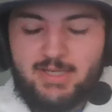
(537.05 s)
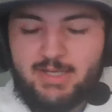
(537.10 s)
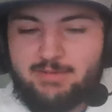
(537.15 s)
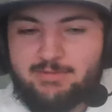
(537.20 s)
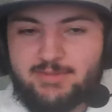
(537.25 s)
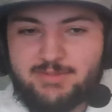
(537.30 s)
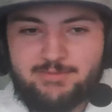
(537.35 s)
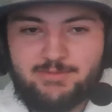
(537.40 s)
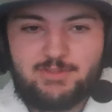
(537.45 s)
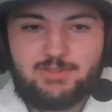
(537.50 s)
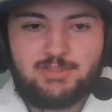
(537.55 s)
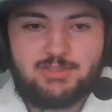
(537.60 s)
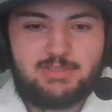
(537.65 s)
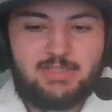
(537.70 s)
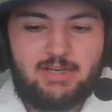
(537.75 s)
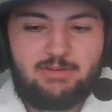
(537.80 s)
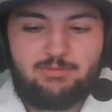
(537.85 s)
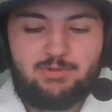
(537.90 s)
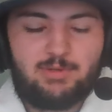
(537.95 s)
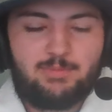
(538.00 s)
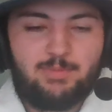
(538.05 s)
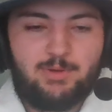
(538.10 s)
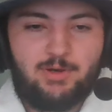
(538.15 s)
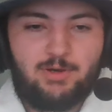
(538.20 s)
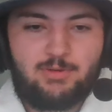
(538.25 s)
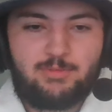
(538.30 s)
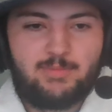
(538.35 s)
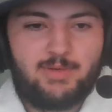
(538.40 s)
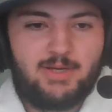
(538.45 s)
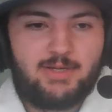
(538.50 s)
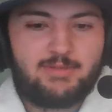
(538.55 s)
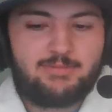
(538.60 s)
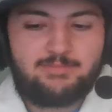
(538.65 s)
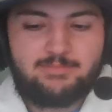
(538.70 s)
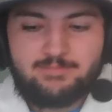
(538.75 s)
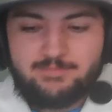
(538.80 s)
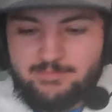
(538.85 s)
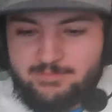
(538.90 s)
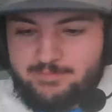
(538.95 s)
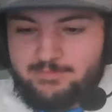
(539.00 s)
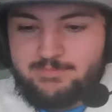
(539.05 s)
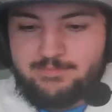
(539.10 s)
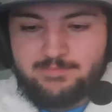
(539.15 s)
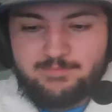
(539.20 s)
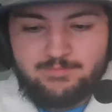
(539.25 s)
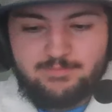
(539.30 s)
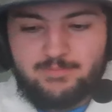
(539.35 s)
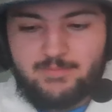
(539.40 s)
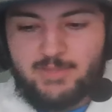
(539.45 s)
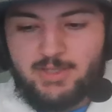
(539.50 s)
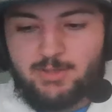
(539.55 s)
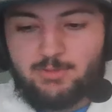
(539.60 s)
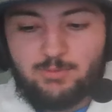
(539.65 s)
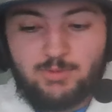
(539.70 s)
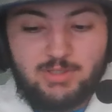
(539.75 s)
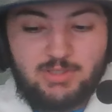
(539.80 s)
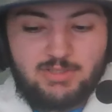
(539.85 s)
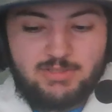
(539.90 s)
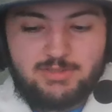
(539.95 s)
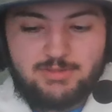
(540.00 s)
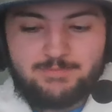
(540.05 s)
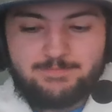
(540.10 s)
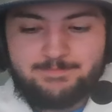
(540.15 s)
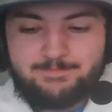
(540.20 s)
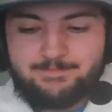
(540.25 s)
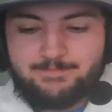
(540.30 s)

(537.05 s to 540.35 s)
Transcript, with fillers: even if you just have one Pokemon. It works,